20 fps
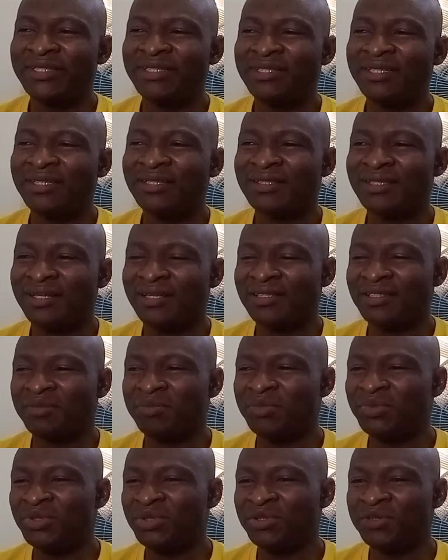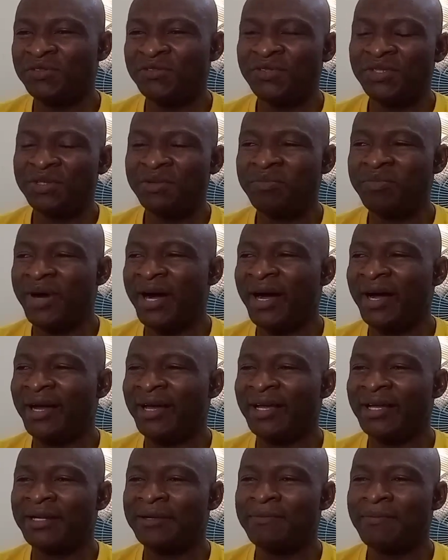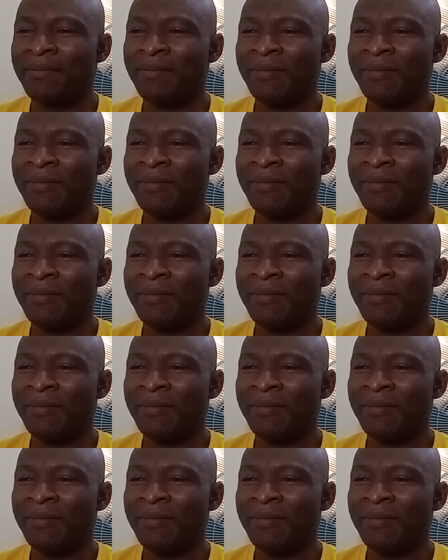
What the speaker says: distance moved by